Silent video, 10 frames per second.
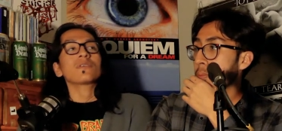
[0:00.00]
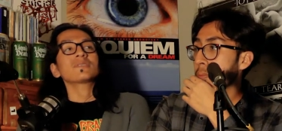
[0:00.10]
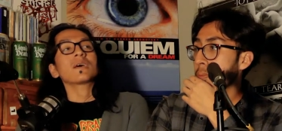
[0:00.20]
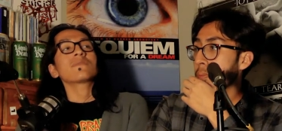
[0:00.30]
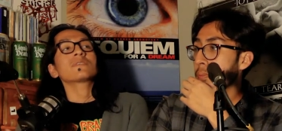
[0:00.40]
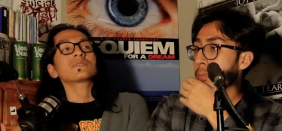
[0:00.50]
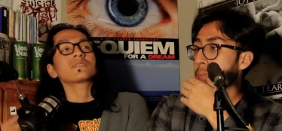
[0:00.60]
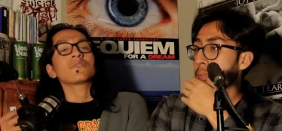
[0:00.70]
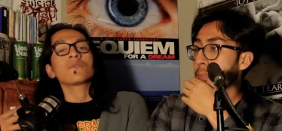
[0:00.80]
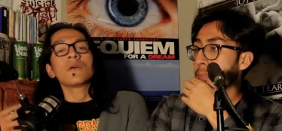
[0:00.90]
Speaker 1: it's obvious.
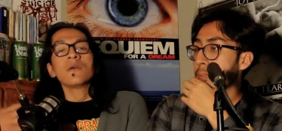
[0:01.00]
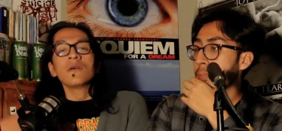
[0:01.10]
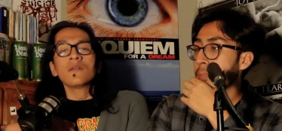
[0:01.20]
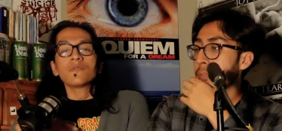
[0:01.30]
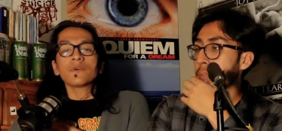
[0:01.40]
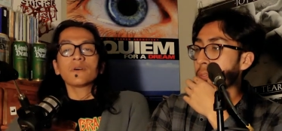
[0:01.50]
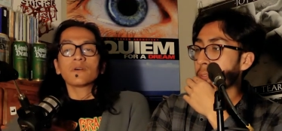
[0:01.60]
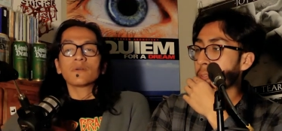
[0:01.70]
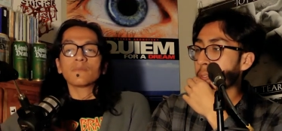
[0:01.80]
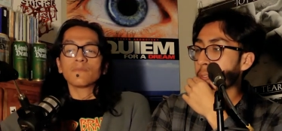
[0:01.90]
You know,
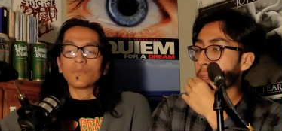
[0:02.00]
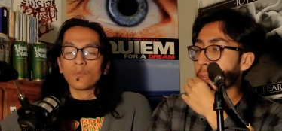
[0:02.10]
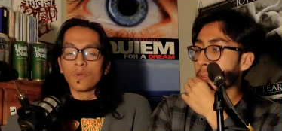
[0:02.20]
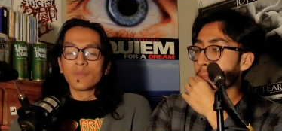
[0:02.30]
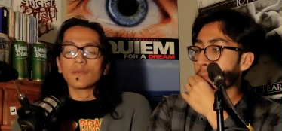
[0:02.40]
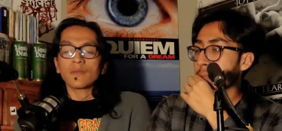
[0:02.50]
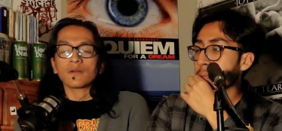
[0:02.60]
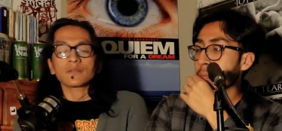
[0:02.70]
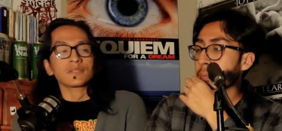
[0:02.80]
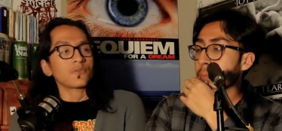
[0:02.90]
the the women
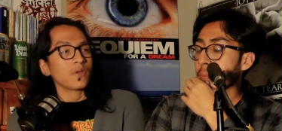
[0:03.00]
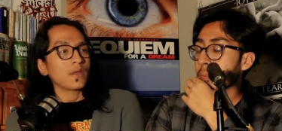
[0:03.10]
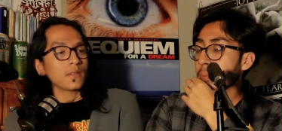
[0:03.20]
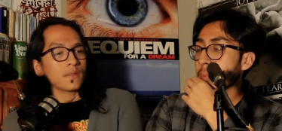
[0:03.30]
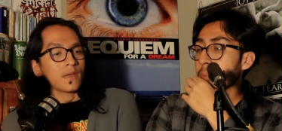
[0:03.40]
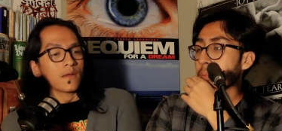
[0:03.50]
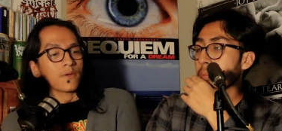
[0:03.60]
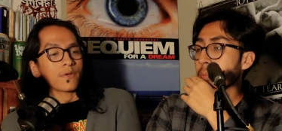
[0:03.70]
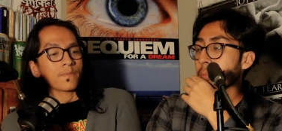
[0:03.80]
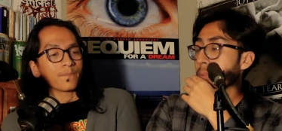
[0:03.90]
on screen that
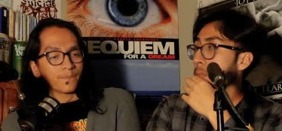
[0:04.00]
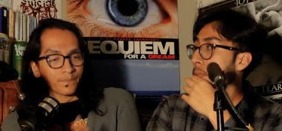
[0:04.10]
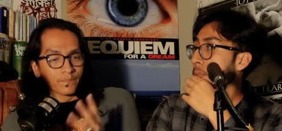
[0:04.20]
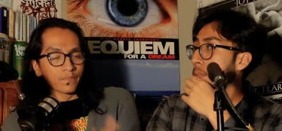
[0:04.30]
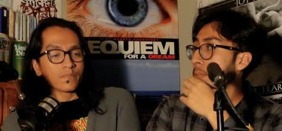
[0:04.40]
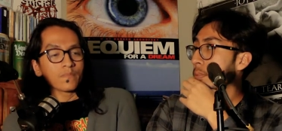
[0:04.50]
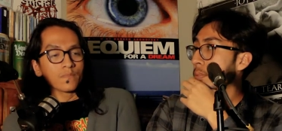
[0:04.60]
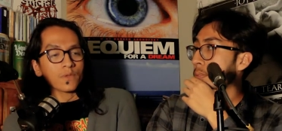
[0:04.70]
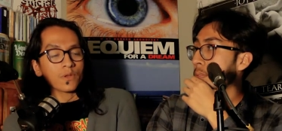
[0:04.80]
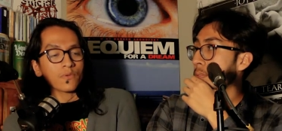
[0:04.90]
are
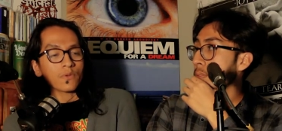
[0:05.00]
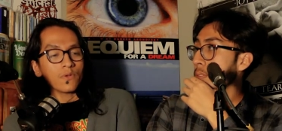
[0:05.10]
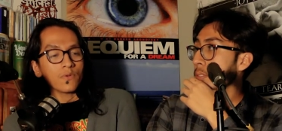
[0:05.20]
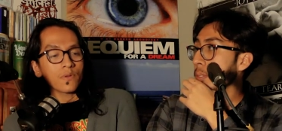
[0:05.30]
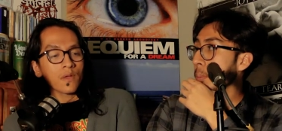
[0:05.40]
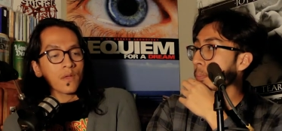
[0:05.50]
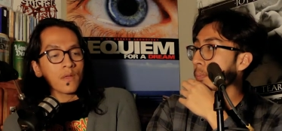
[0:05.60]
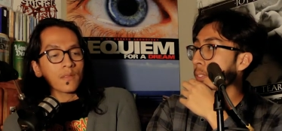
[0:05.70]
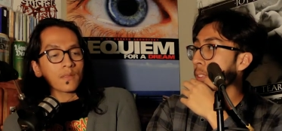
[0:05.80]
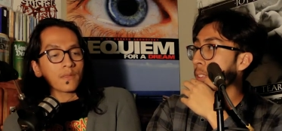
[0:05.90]
you know nude
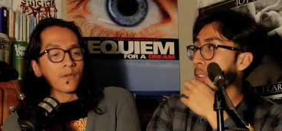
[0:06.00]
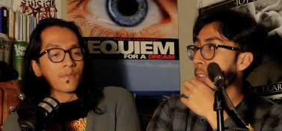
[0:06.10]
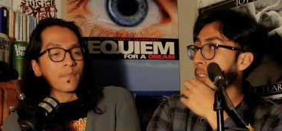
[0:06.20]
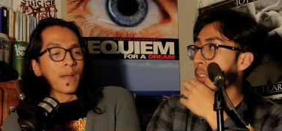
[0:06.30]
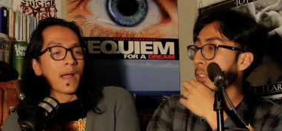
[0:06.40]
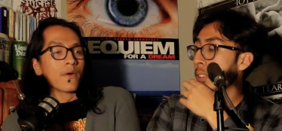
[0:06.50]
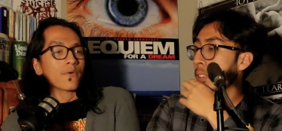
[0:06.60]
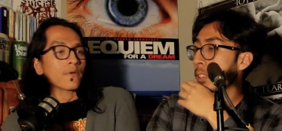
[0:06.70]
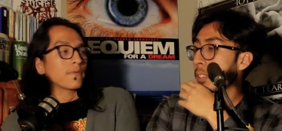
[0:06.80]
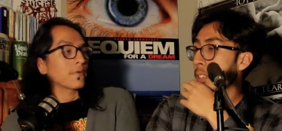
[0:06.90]
they're in
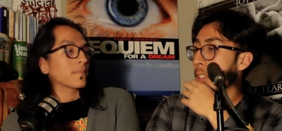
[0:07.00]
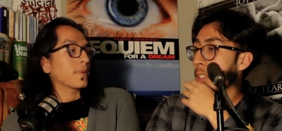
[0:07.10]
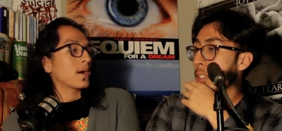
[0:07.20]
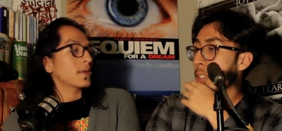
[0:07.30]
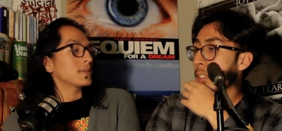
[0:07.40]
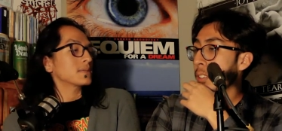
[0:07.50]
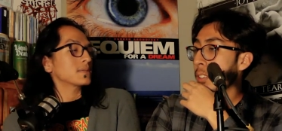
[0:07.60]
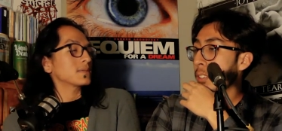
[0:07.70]
power of their bodies in